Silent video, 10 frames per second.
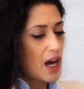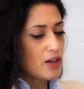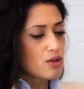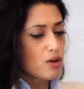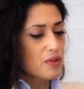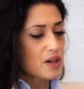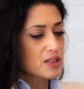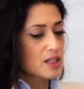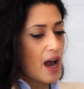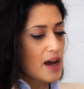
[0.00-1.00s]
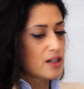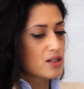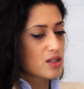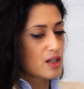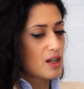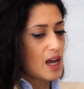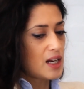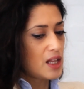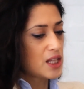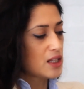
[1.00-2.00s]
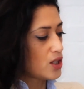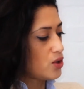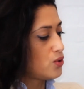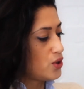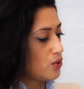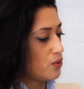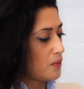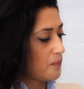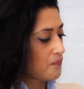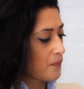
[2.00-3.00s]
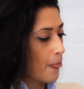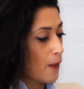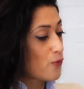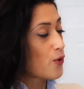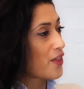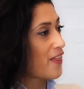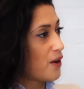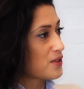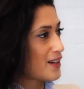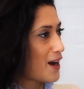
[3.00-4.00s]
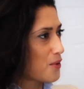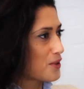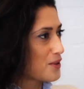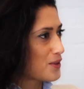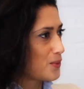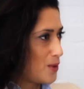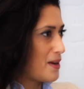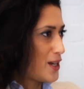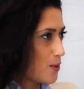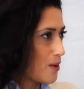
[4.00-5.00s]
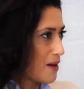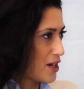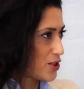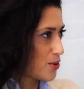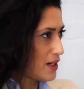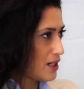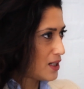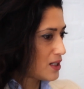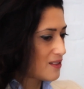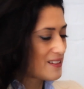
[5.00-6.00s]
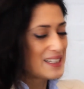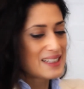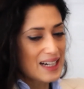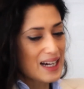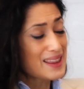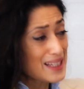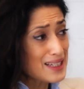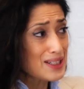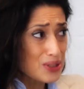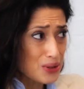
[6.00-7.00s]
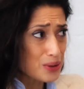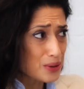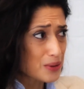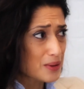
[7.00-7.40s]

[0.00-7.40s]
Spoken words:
And there's the adage that anything that you do for 1,000 hours will make you a master at it. I think it's true.